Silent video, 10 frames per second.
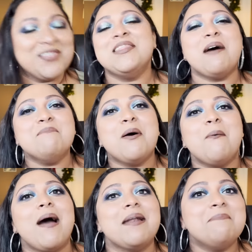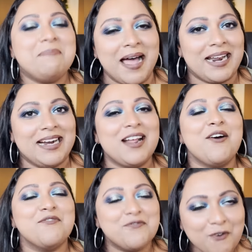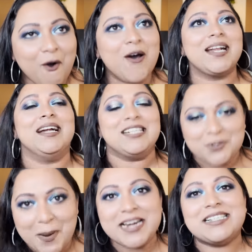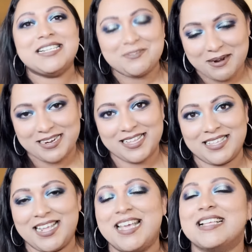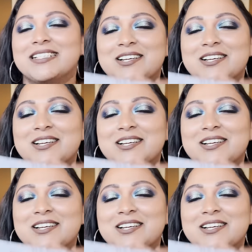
Number one palette for 2023 is